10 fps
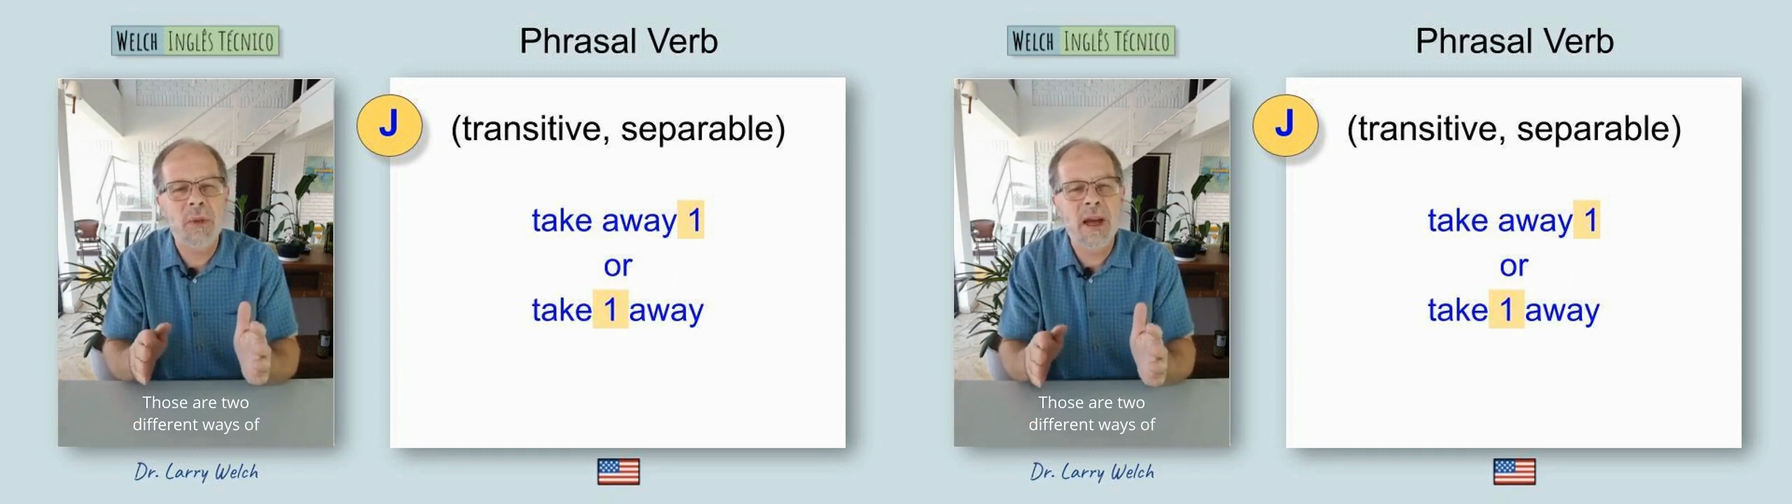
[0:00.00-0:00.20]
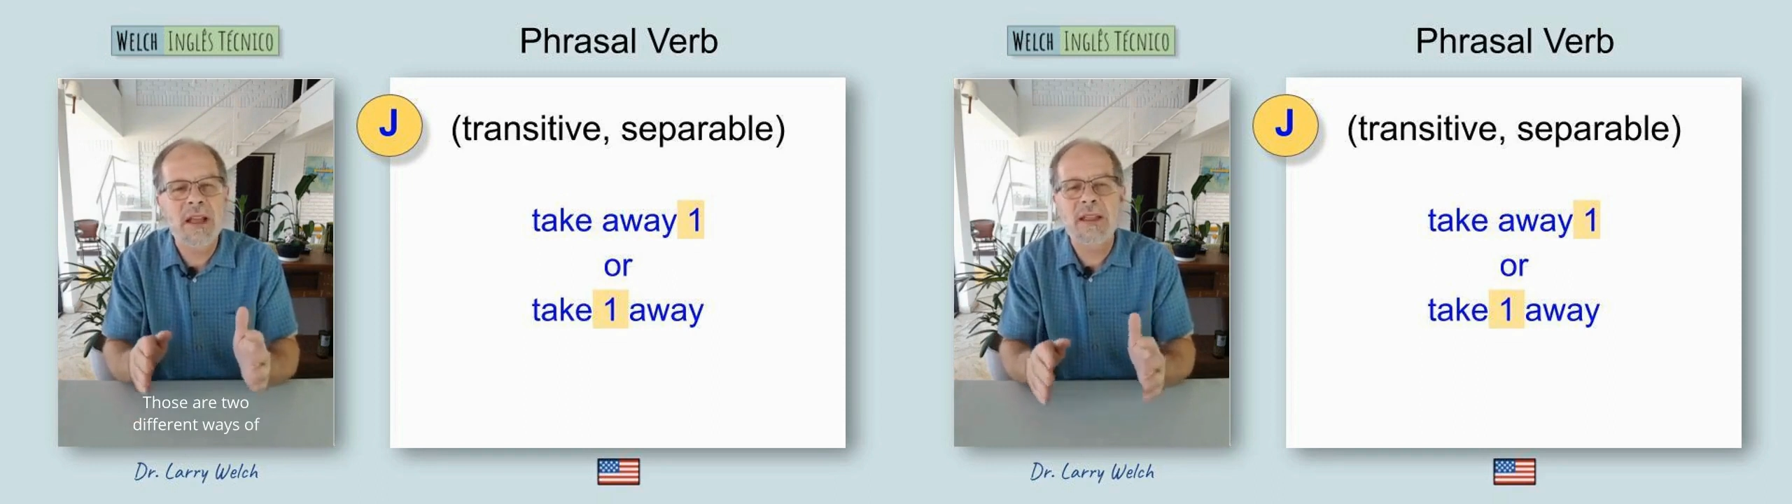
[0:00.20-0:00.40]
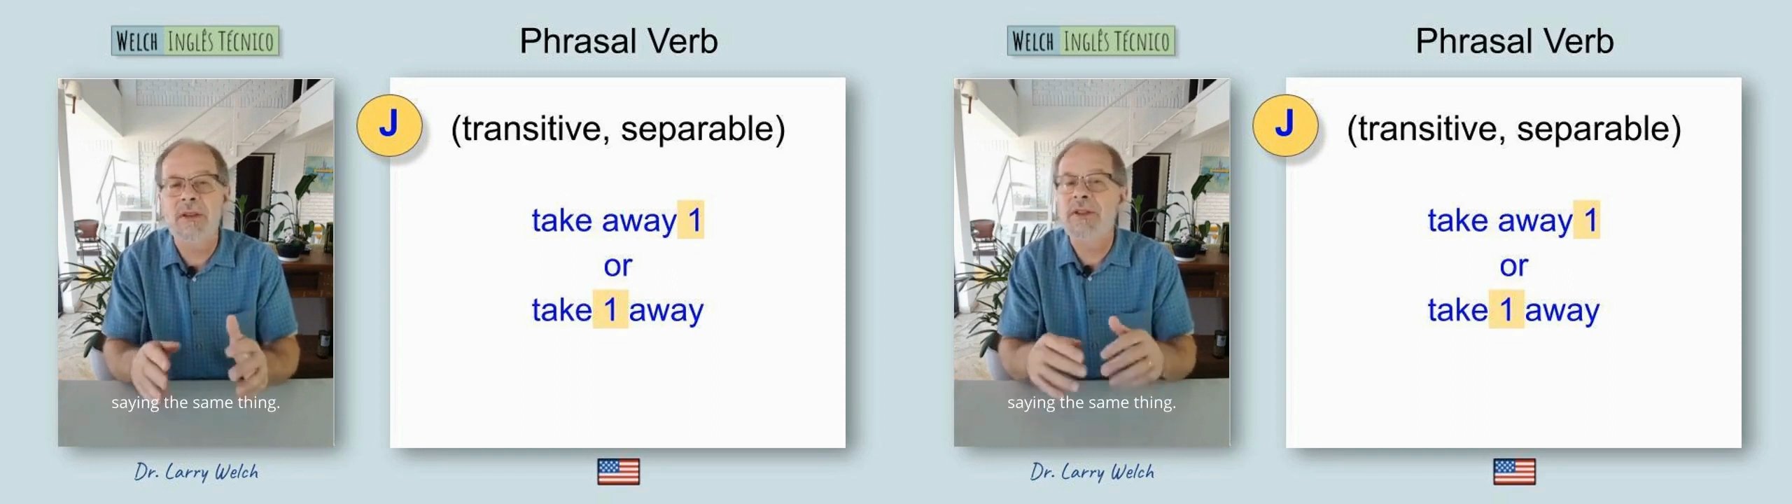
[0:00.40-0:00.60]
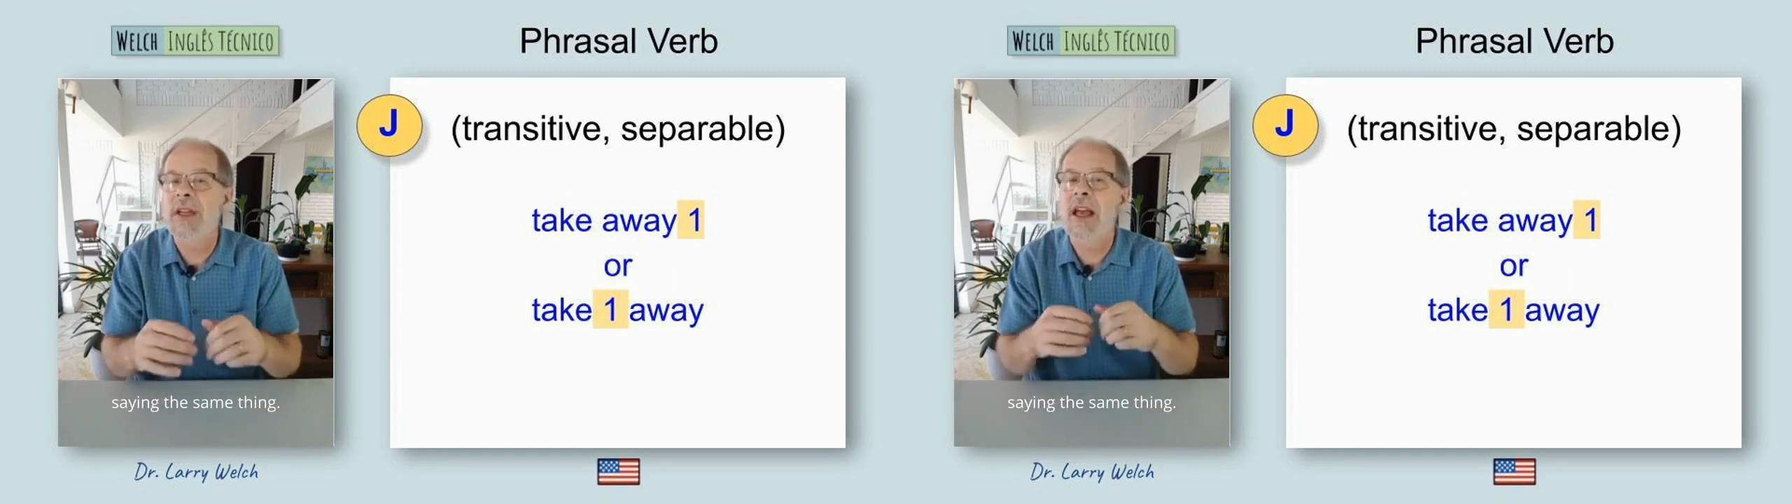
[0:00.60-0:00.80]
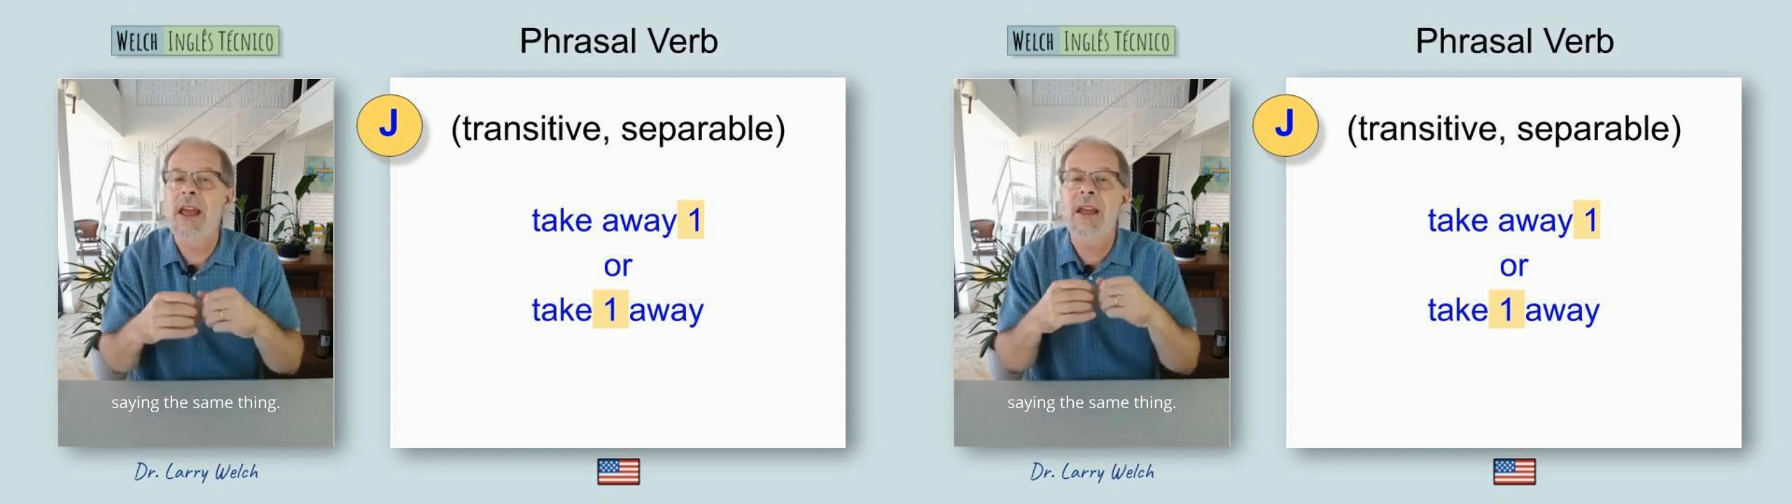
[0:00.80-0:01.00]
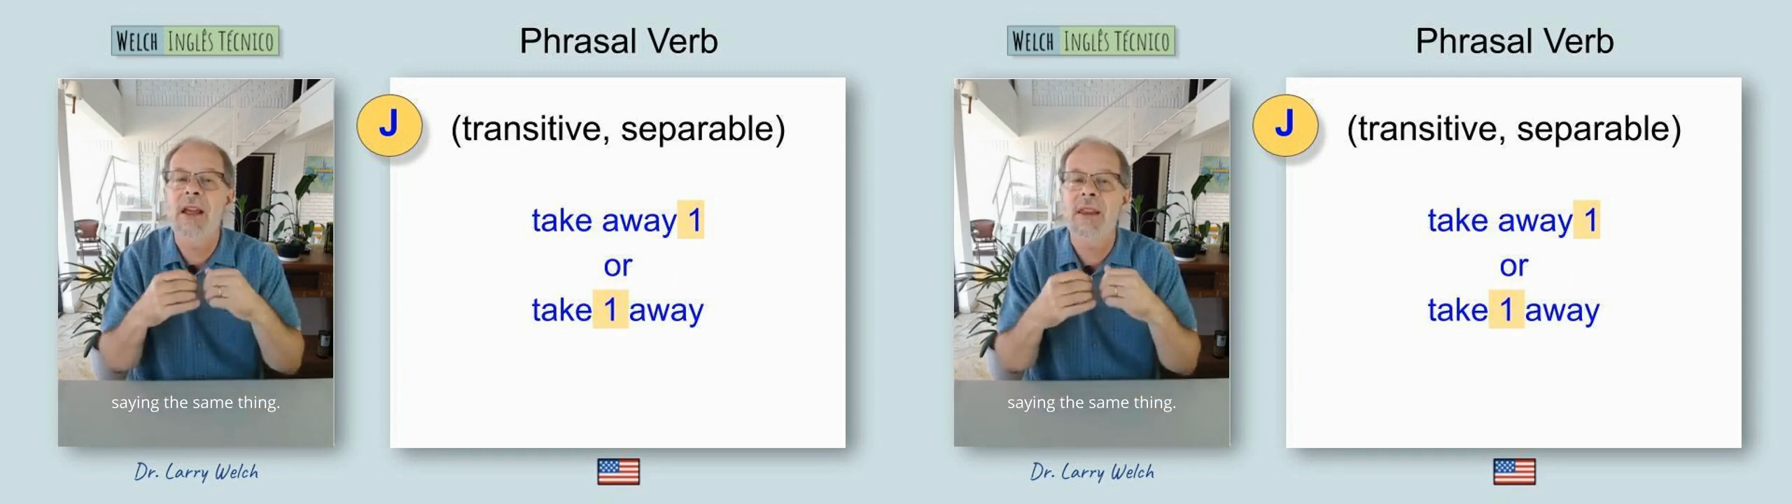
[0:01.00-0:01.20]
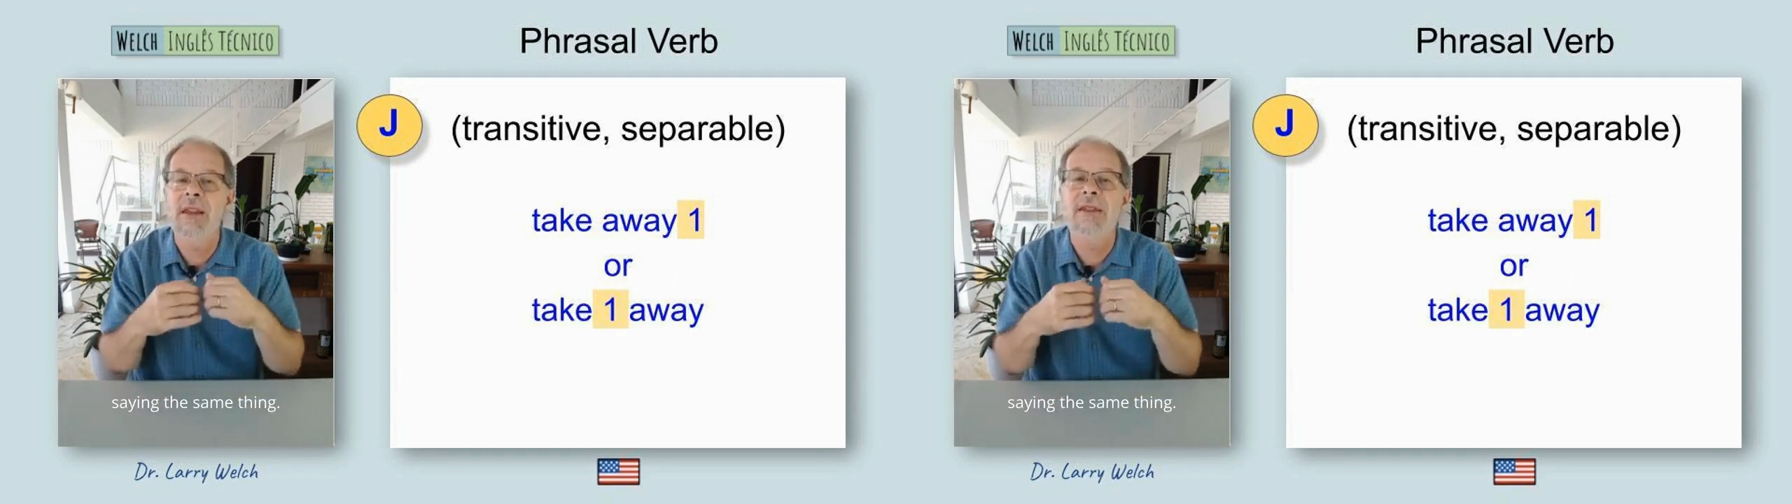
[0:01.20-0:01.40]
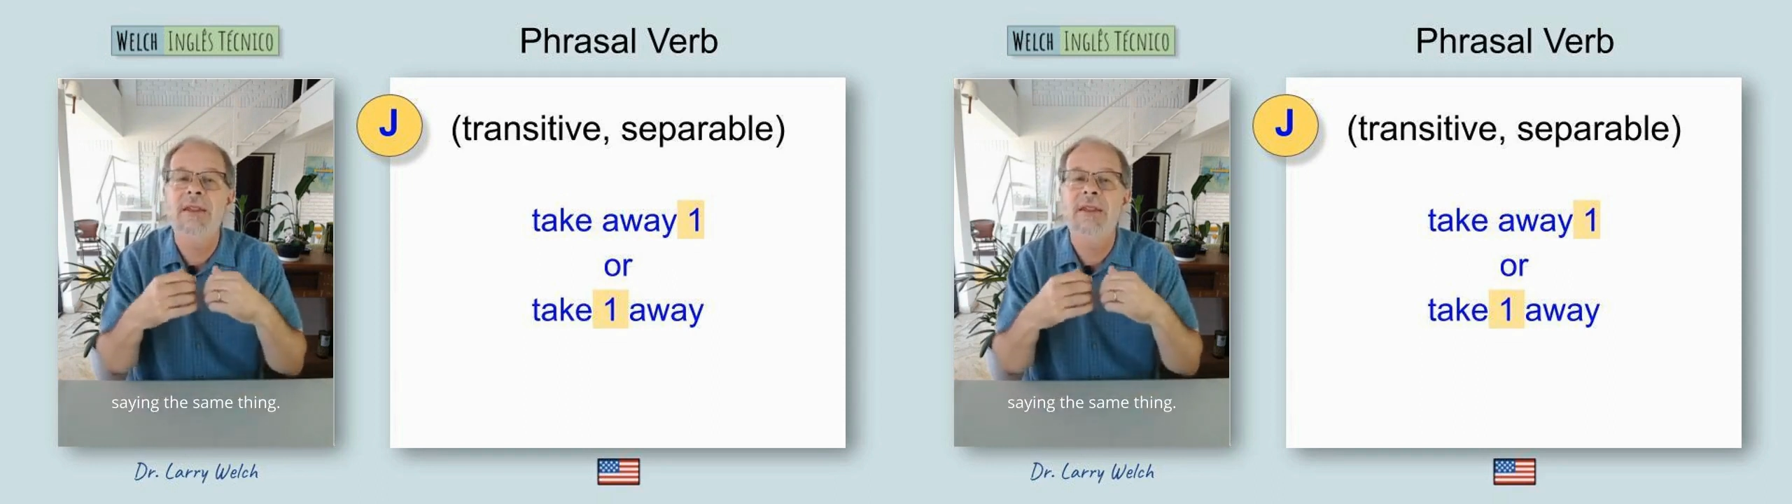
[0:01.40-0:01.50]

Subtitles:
ways of saying the